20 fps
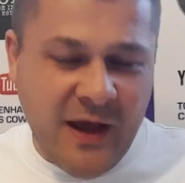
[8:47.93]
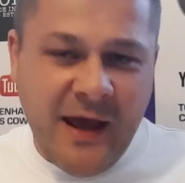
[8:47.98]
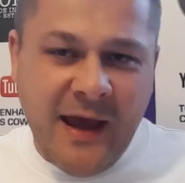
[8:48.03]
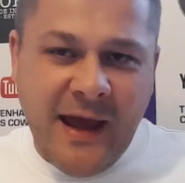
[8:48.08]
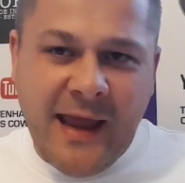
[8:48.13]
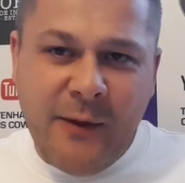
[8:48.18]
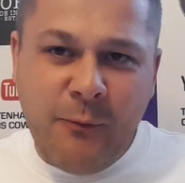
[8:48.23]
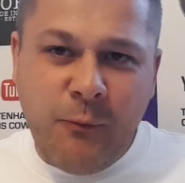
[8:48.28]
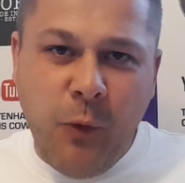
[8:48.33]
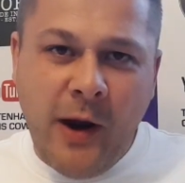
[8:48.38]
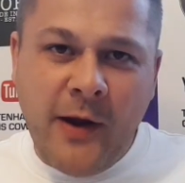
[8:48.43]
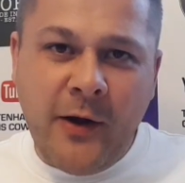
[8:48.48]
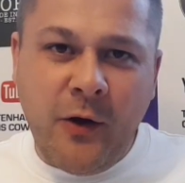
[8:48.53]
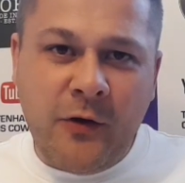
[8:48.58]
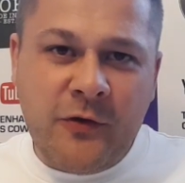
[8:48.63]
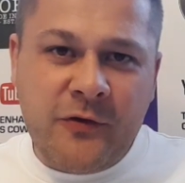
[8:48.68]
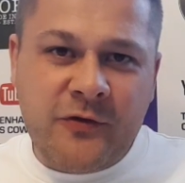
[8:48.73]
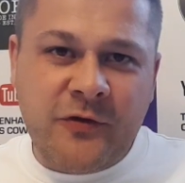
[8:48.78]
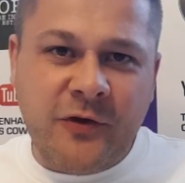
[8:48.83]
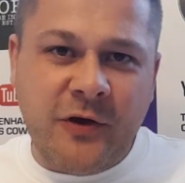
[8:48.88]
He went
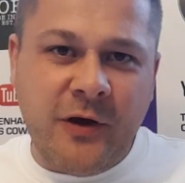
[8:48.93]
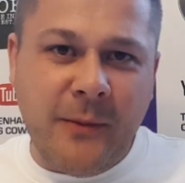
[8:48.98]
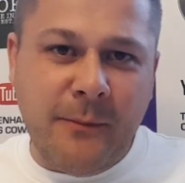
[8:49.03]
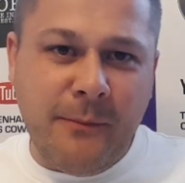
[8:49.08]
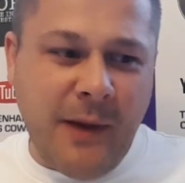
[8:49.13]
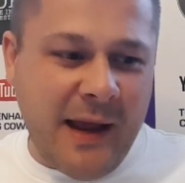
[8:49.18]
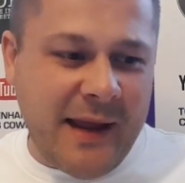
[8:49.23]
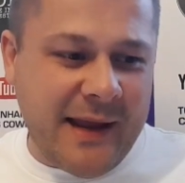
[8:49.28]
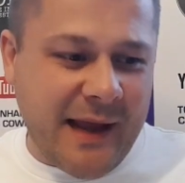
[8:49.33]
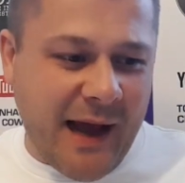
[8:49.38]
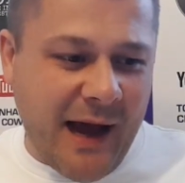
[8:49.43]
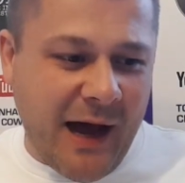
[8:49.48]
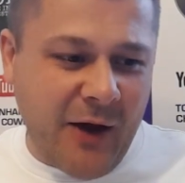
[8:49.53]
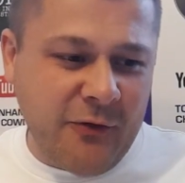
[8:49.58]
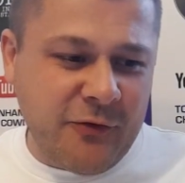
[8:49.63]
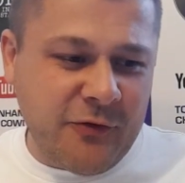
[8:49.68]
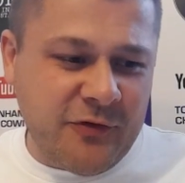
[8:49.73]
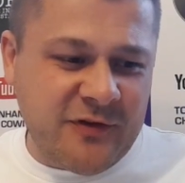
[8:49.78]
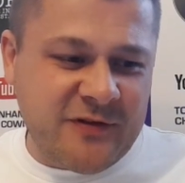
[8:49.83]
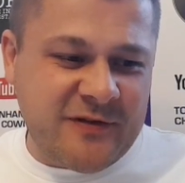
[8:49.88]
on to make
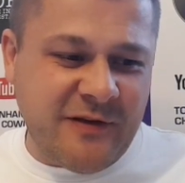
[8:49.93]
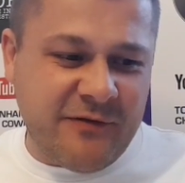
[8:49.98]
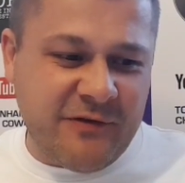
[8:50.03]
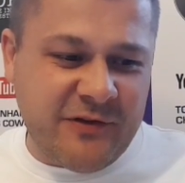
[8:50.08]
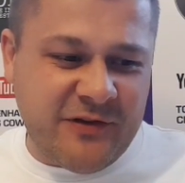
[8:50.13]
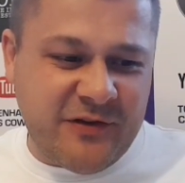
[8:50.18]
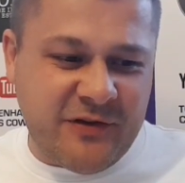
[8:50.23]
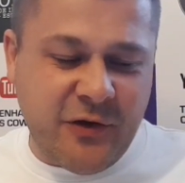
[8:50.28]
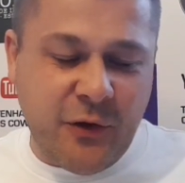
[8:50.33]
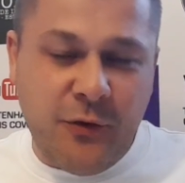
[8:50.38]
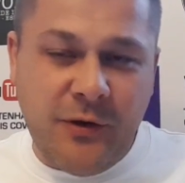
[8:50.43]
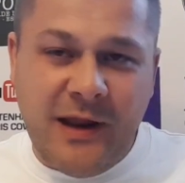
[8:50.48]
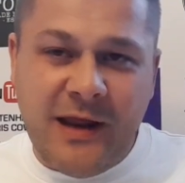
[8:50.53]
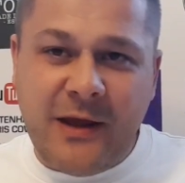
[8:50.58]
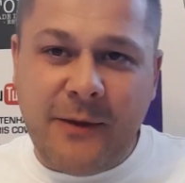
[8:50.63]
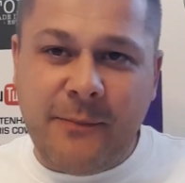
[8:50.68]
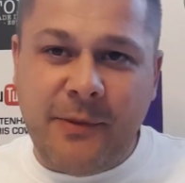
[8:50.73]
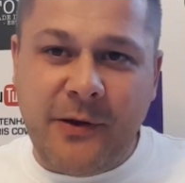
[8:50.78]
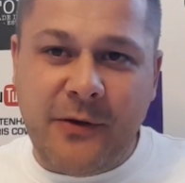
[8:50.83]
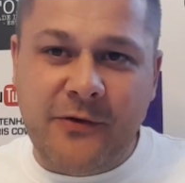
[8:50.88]
172 league
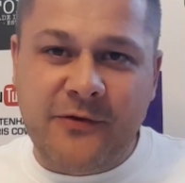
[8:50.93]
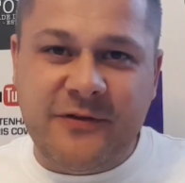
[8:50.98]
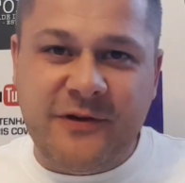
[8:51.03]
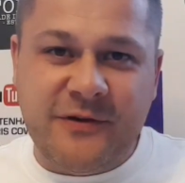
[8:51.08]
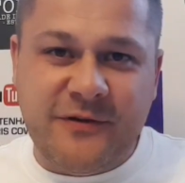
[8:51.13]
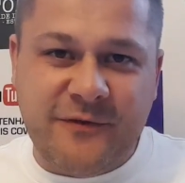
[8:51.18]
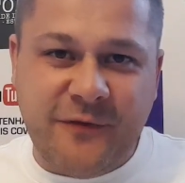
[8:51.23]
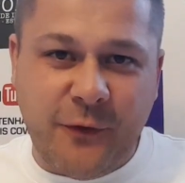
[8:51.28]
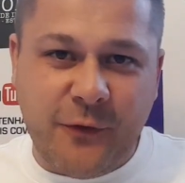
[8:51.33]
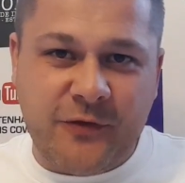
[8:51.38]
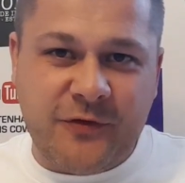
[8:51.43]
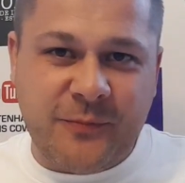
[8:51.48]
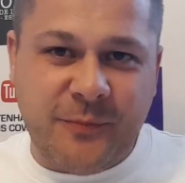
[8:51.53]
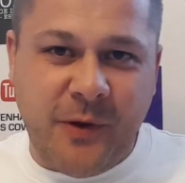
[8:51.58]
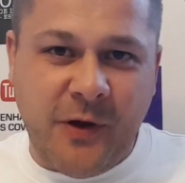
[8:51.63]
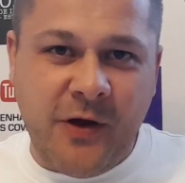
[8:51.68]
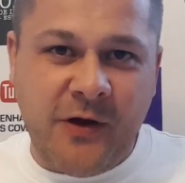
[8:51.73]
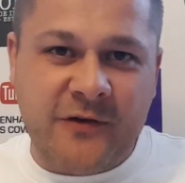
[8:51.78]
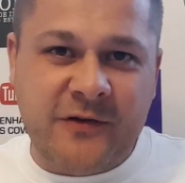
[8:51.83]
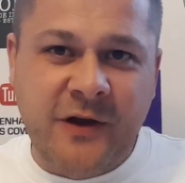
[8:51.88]
appearances for
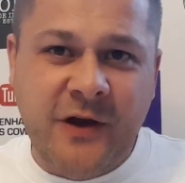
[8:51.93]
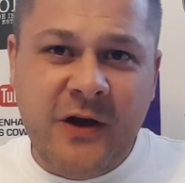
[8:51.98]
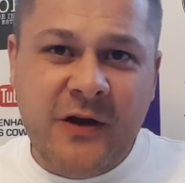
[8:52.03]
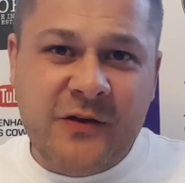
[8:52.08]
Spurs,